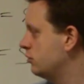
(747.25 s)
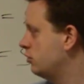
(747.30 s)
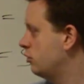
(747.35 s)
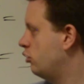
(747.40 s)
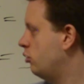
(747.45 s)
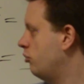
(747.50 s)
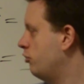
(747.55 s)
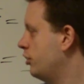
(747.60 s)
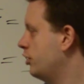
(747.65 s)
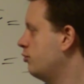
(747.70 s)

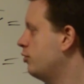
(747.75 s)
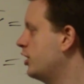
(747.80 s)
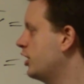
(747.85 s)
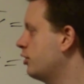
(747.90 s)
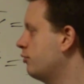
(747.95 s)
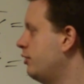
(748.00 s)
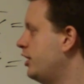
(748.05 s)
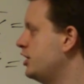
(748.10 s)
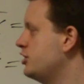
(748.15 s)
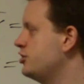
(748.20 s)
Only one
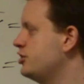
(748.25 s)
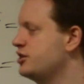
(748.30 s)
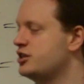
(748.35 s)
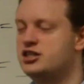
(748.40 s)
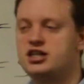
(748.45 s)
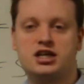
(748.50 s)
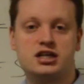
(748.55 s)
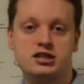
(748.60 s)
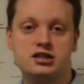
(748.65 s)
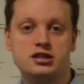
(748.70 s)
equation is
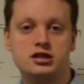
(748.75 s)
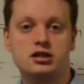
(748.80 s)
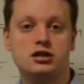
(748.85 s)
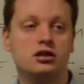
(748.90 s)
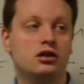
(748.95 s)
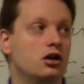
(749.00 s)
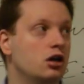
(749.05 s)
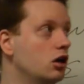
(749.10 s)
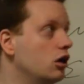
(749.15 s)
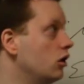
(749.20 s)
tested,
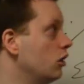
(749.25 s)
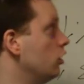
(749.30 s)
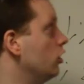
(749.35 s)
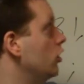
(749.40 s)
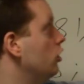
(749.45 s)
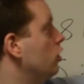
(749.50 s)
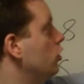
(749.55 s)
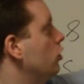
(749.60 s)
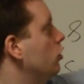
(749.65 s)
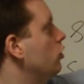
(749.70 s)

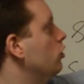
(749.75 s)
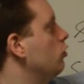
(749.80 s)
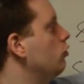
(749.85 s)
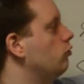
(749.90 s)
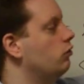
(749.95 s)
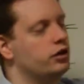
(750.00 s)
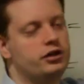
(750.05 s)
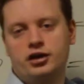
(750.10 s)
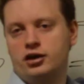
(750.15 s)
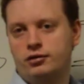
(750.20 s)

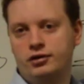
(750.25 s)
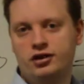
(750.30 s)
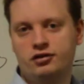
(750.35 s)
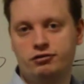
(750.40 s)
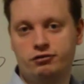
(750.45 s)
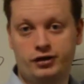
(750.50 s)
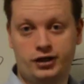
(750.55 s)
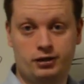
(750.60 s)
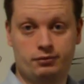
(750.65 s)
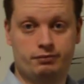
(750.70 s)
1 degree of
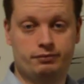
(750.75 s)
freedom.